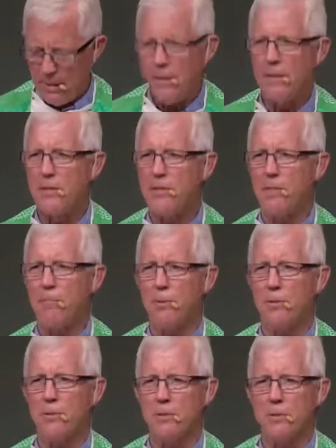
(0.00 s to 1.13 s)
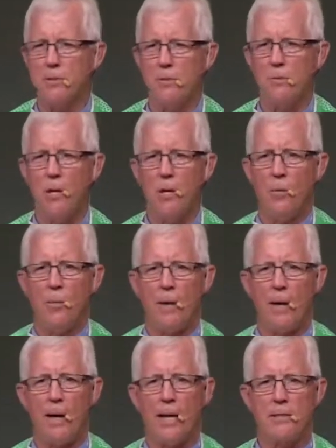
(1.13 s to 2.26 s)
This is a person who
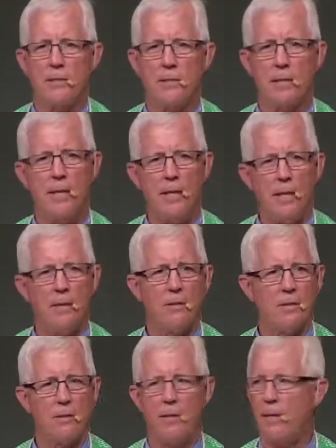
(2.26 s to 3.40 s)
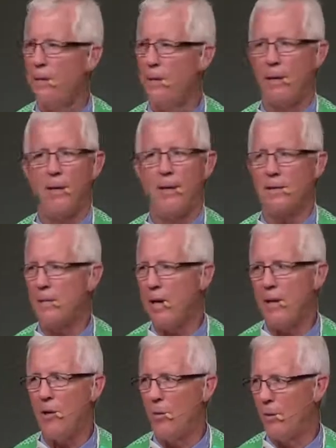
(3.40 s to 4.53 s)
realizes that he or she does
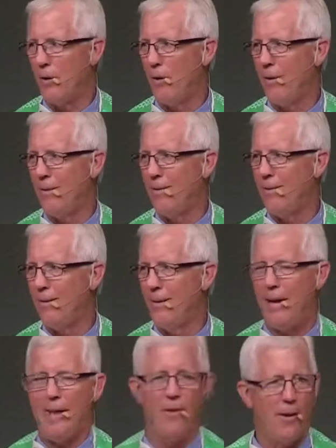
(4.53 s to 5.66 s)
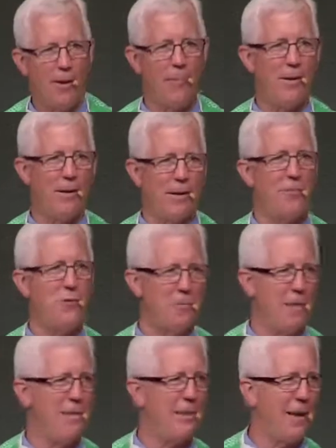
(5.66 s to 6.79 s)
not know it all. And they're humble enough to
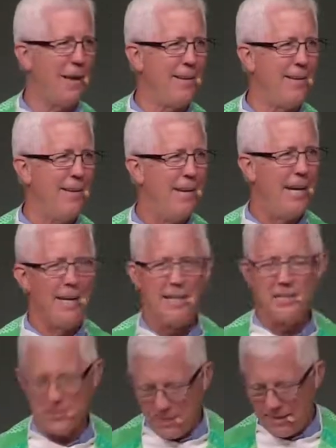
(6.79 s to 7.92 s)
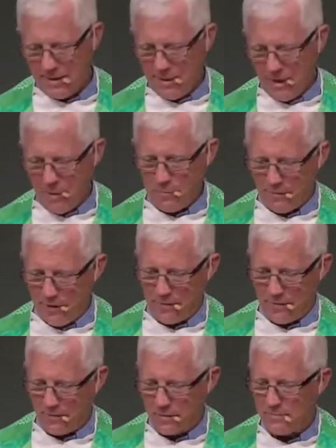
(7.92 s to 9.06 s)
admit that, and they seek the help of
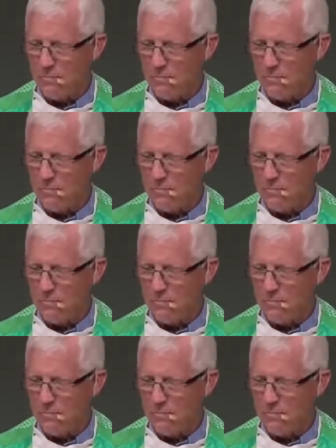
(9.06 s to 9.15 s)
others.